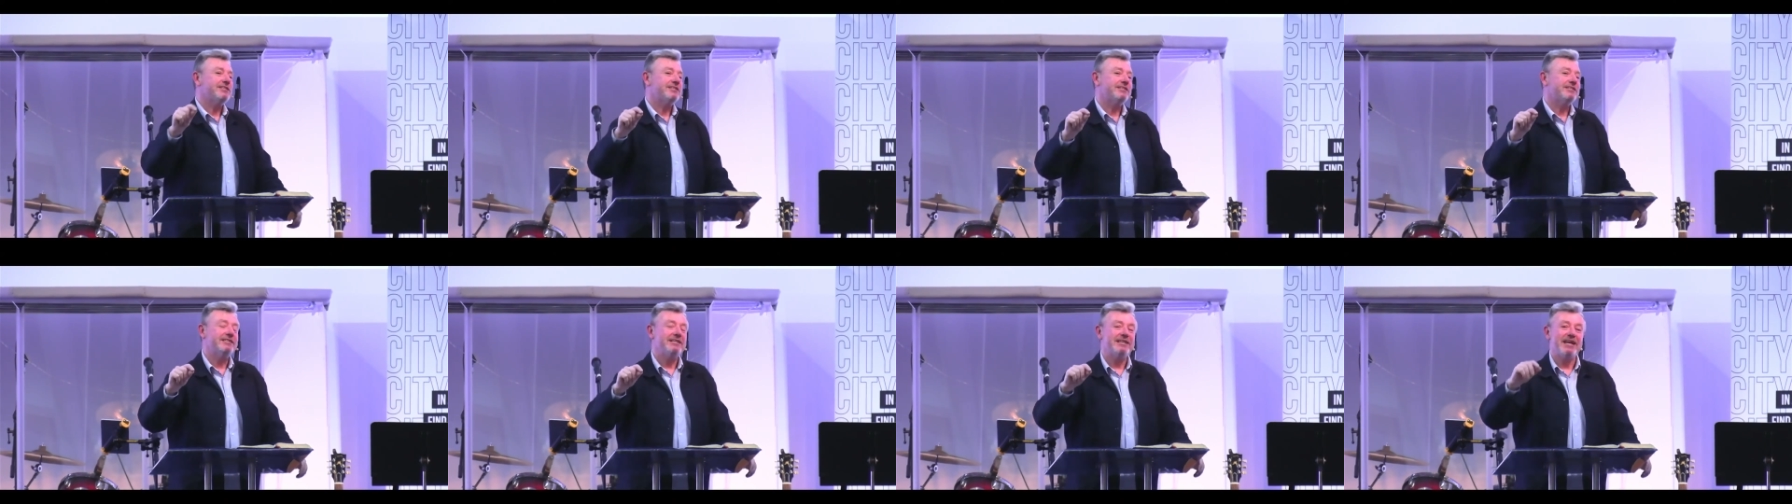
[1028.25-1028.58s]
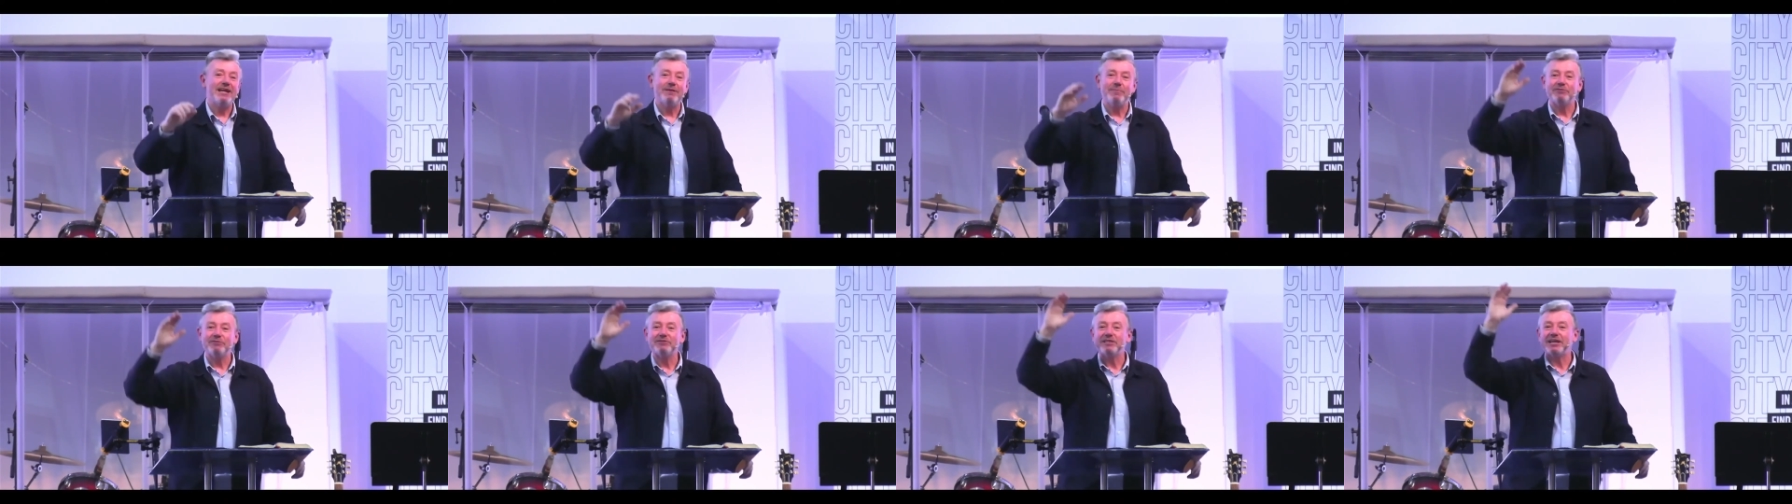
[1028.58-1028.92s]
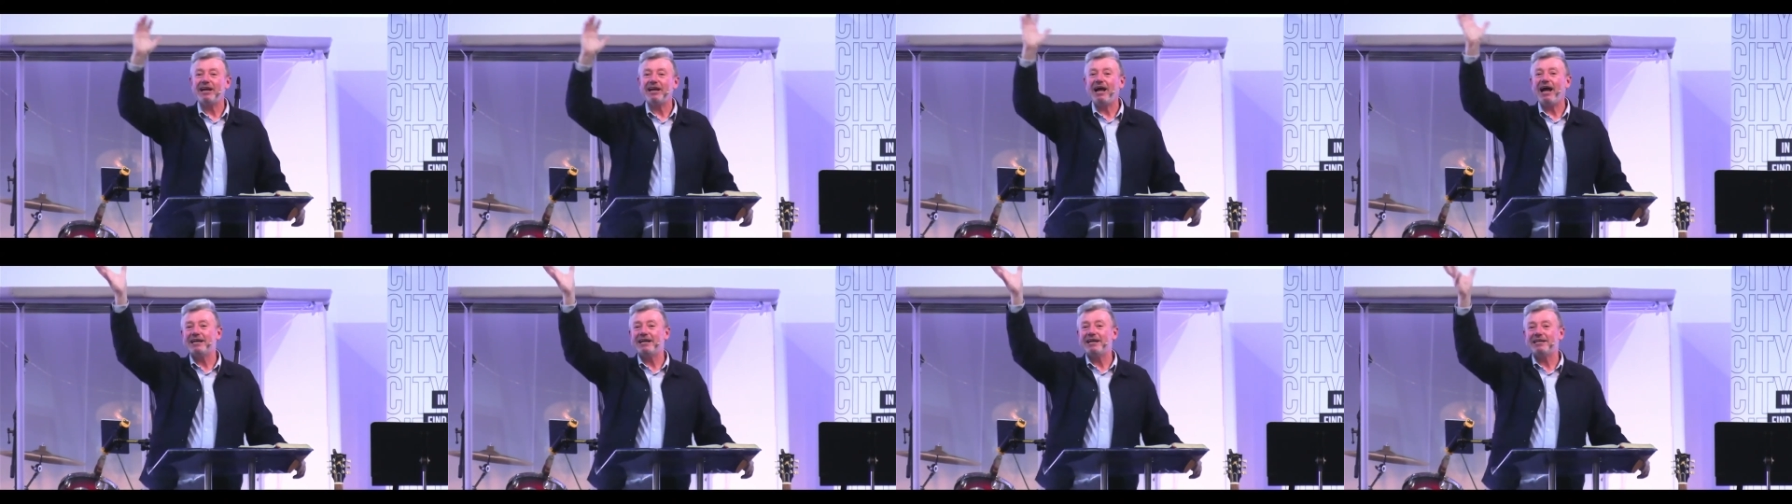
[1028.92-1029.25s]
today about the
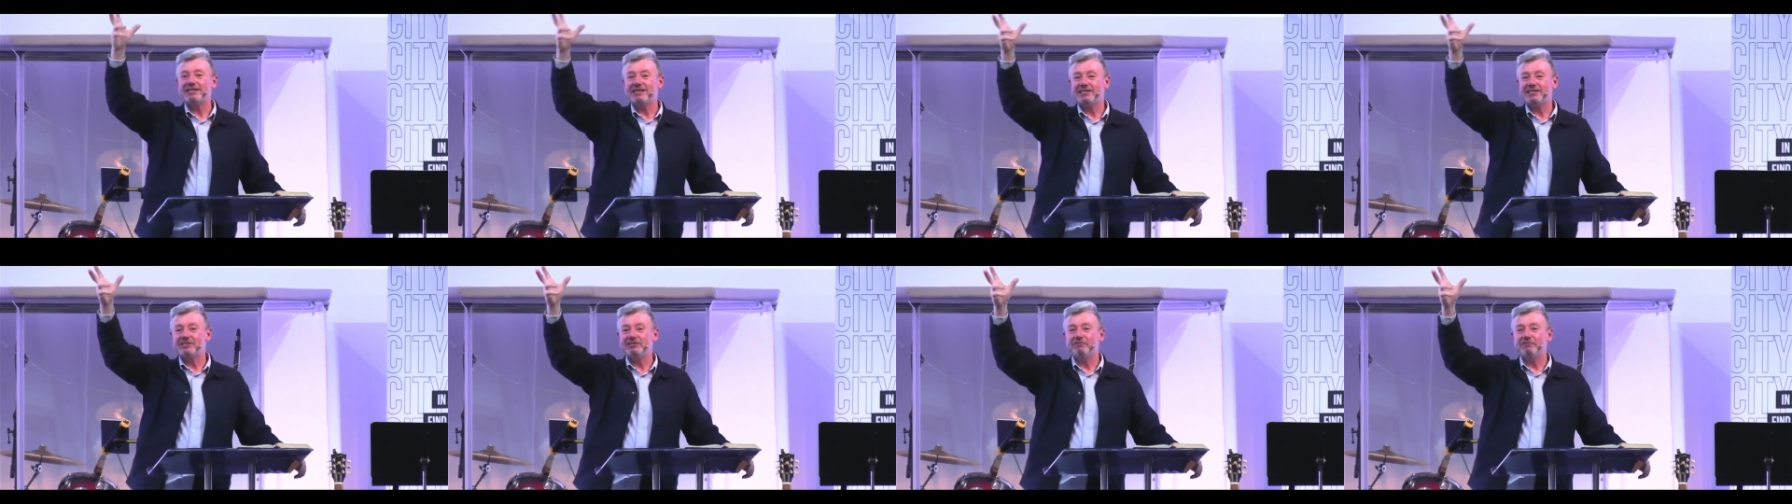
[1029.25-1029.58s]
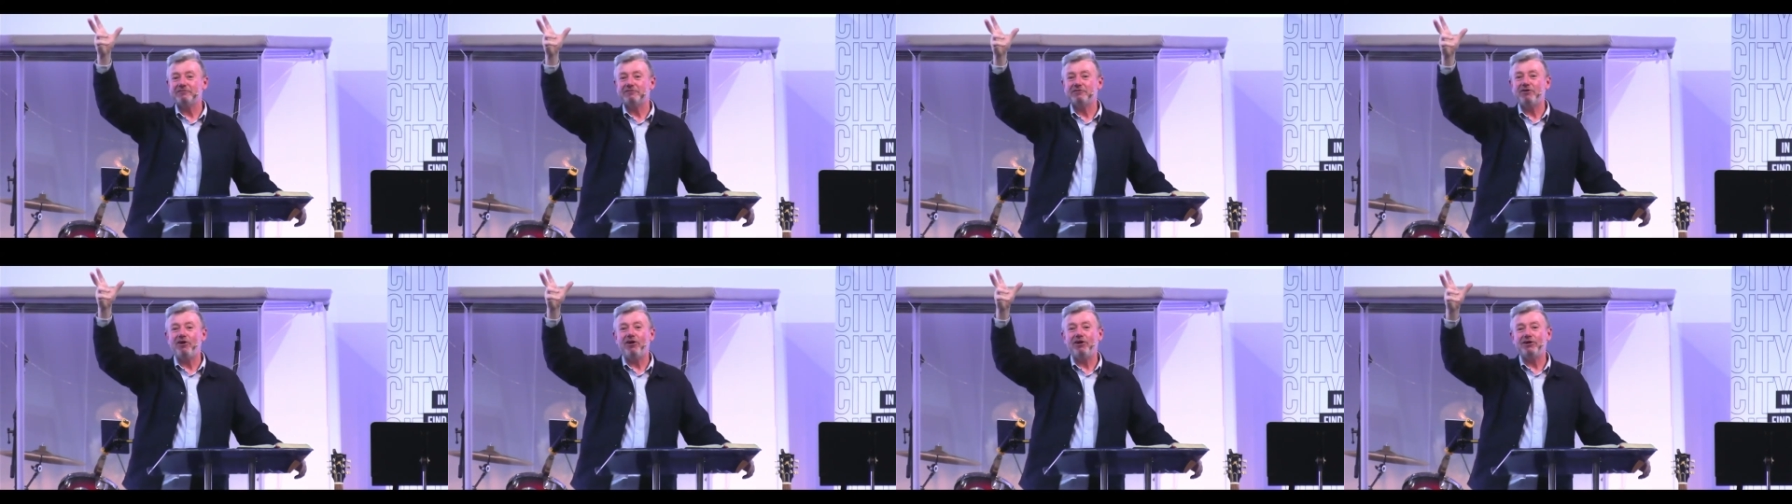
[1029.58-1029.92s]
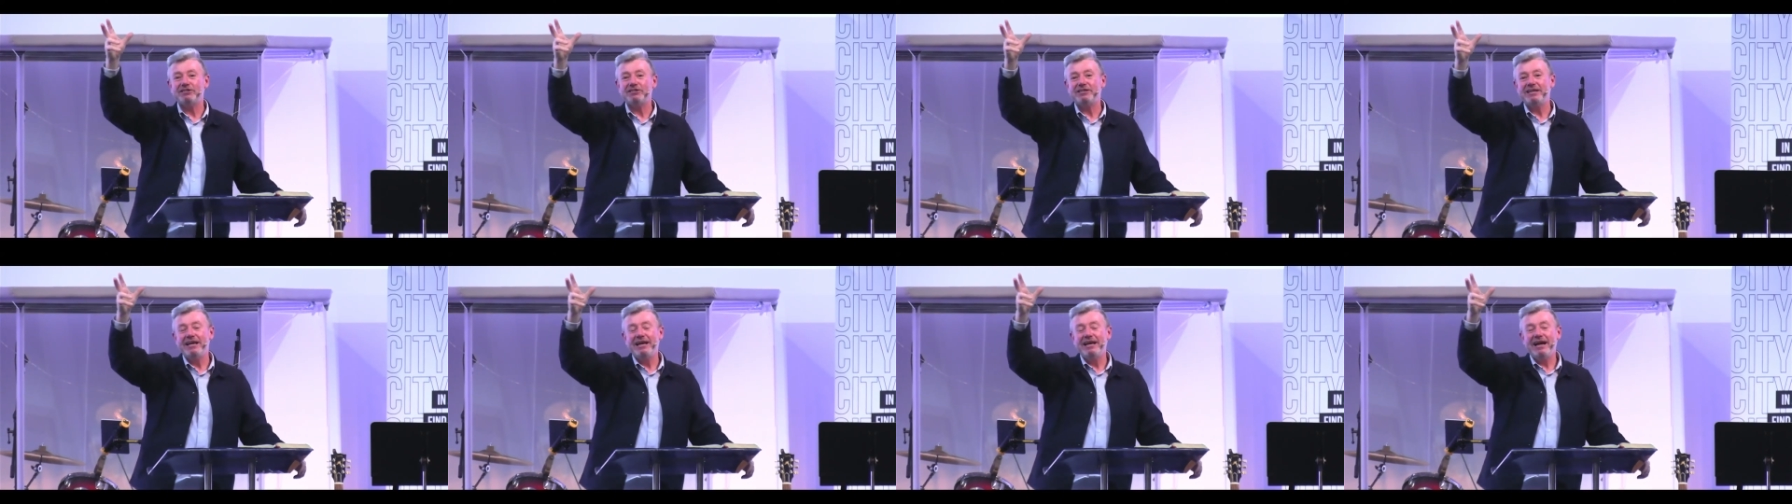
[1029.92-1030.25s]
kindness of God.